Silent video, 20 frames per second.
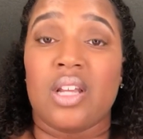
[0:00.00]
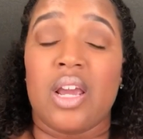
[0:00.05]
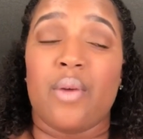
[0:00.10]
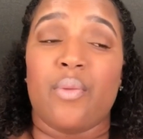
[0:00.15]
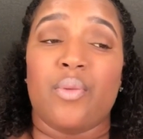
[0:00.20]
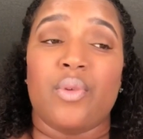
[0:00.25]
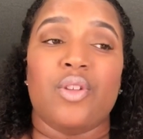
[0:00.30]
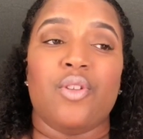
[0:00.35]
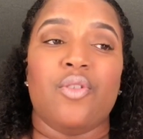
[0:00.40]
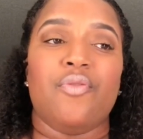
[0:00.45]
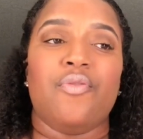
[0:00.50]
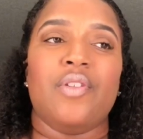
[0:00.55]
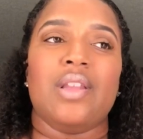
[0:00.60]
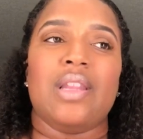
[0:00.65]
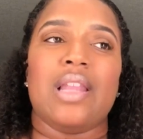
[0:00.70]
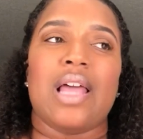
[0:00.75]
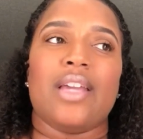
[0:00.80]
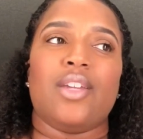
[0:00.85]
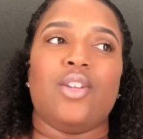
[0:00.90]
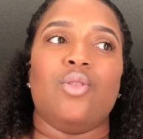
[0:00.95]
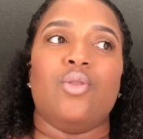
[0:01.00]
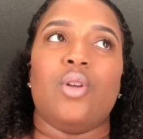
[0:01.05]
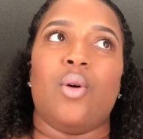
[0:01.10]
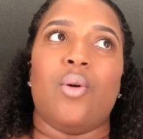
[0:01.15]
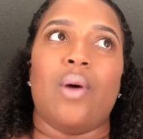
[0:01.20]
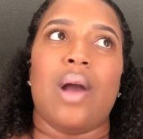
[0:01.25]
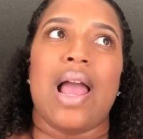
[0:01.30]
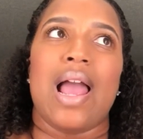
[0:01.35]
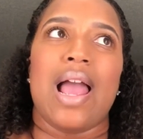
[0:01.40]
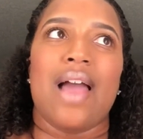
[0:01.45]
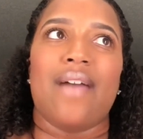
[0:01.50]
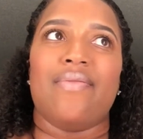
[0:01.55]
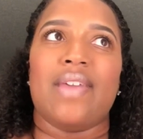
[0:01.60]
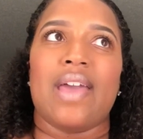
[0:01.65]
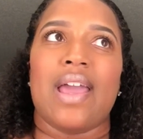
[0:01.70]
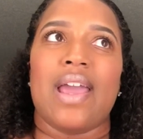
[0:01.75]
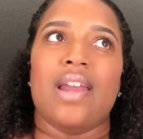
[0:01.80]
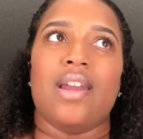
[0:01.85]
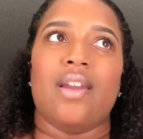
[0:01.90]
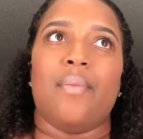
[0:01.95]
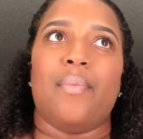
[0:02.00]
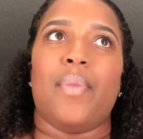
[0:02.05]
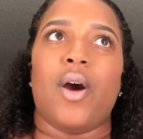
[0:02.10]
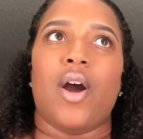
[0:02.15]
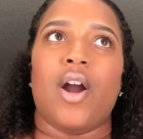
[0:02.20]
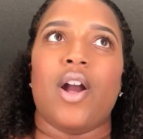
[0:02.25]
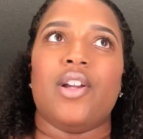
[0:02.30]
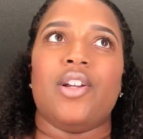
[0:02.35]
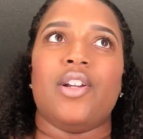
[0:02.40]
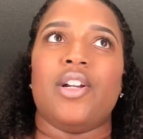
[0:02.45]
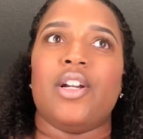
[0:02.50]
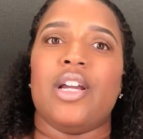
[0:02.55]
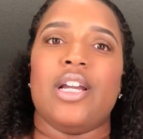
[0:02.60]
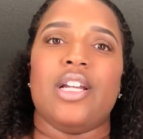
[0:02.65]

and when you feel like you don't have that in a partner,